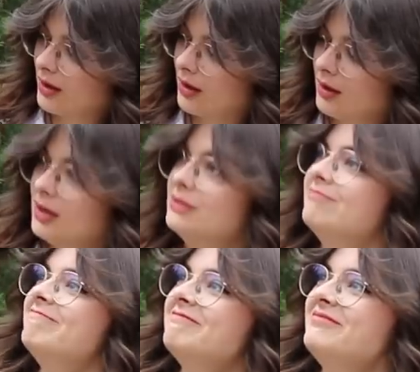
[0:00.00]
a
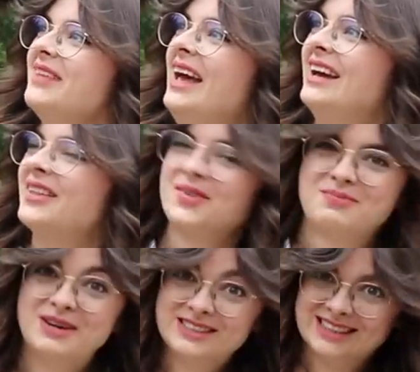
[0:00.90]
the
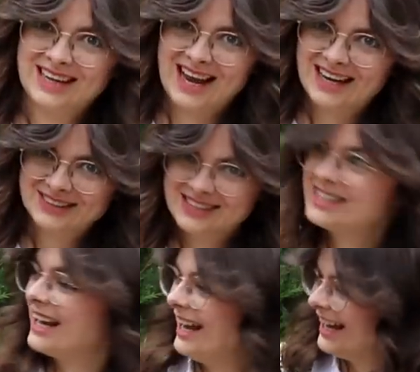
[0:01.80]
birds are loud
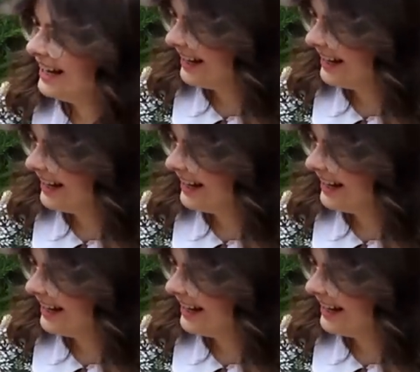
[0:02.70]
today.